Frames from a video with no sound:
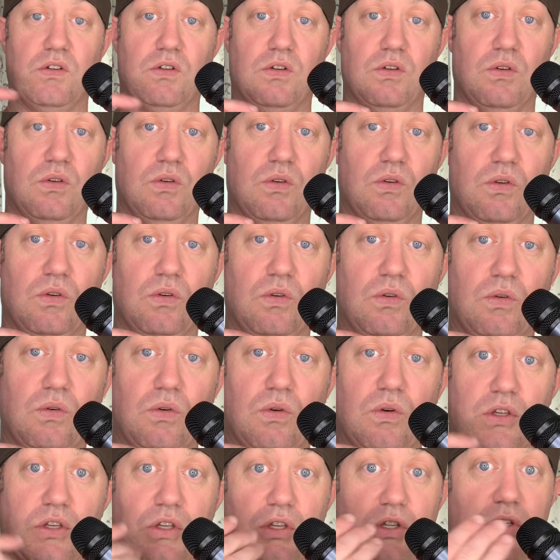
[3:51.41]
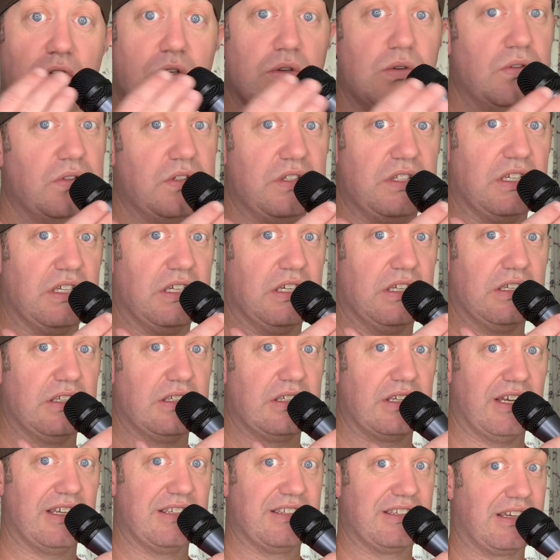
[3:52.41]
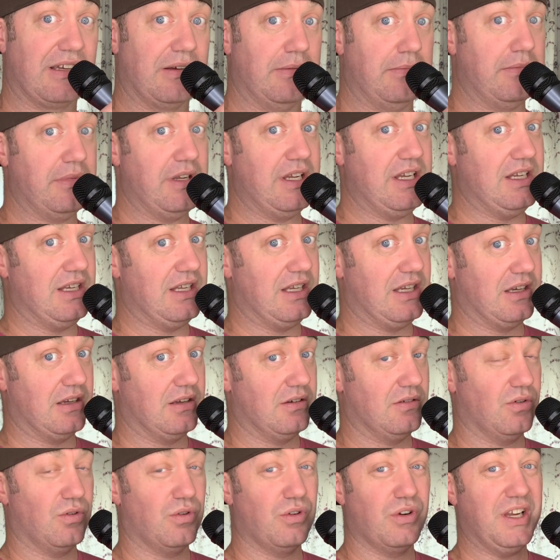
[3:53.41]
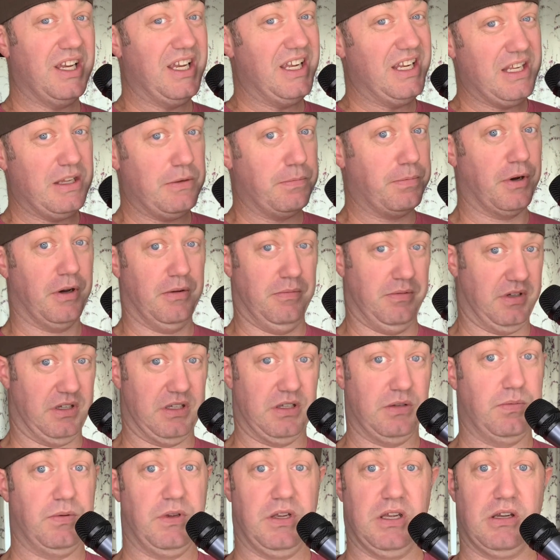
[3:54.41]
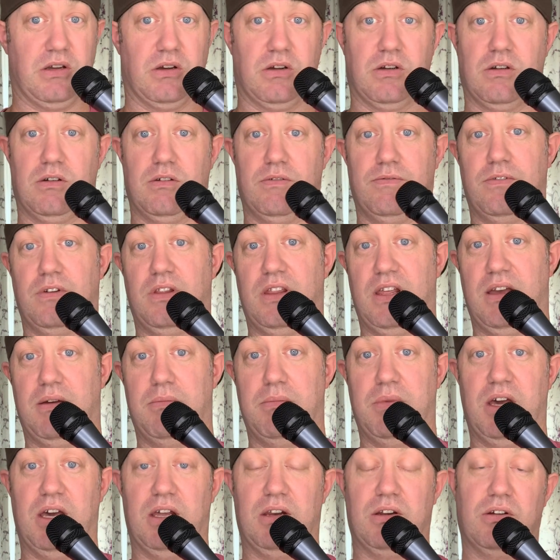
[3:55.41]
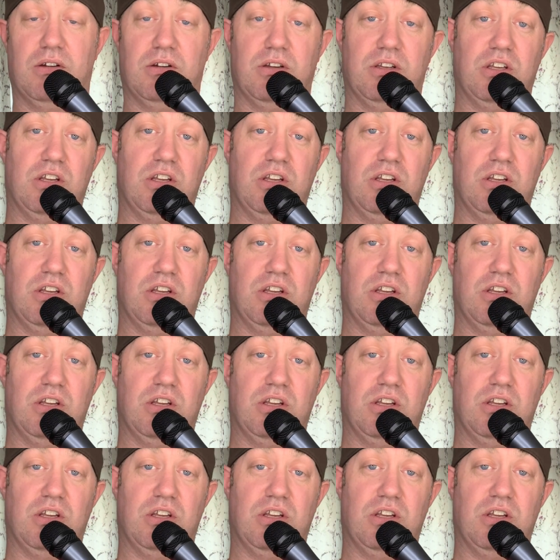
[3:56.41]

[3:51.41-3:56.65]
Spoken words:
to use this as a comedian or any public speaker for that matter,